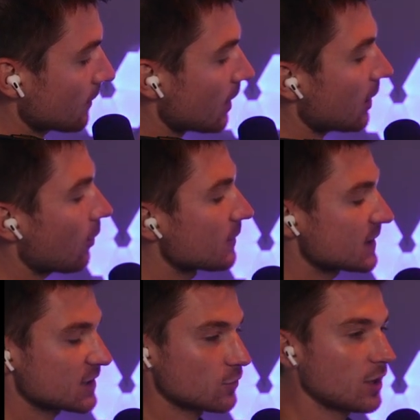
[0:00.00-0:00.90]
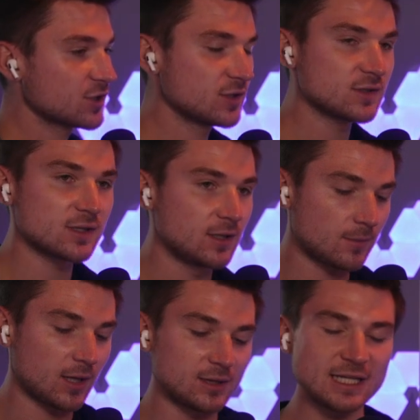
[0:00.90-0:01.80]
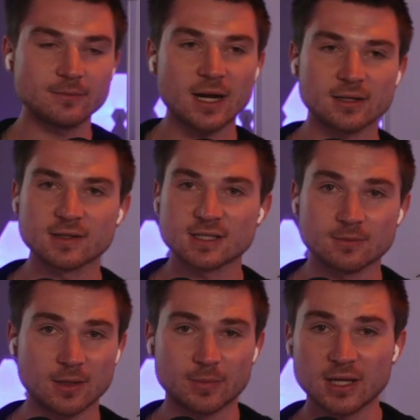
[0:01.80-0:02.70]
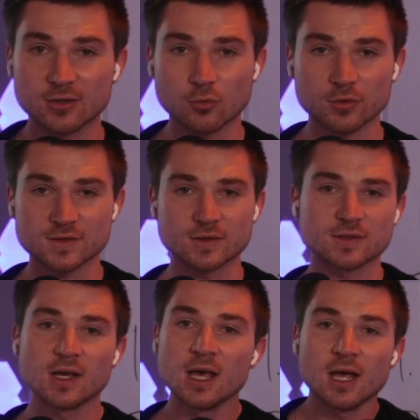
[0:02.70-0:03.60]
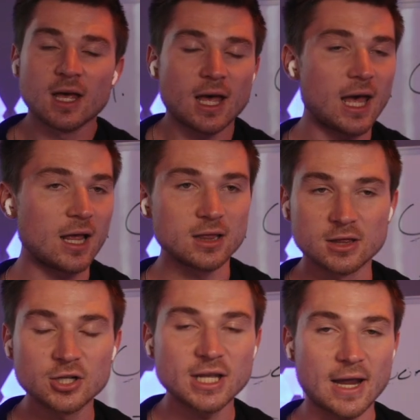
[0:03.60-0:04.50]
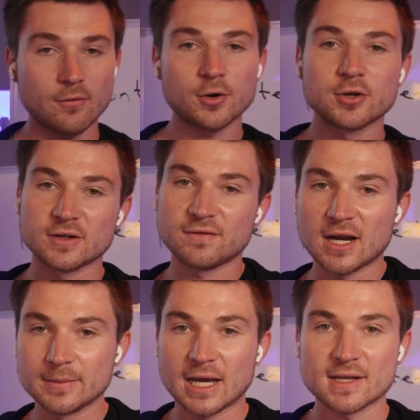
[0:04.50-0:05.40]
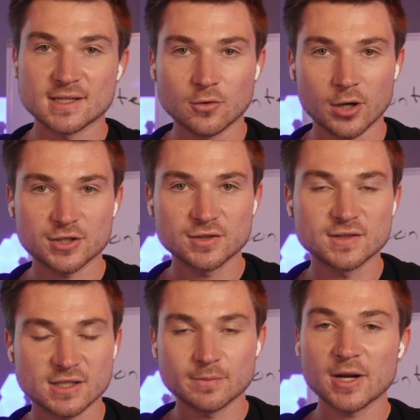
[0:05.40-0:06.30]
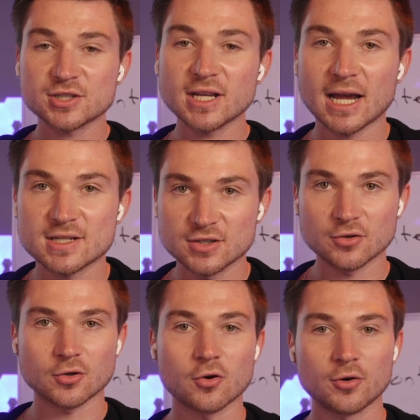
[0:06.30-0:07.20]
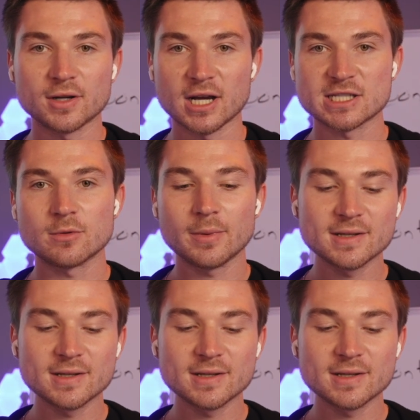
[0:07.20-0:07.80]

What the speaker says: I always ask questions in my lead magnets, in my paid courses. Literally everywhere you're going to find me asking questions, especially asking your current customer base.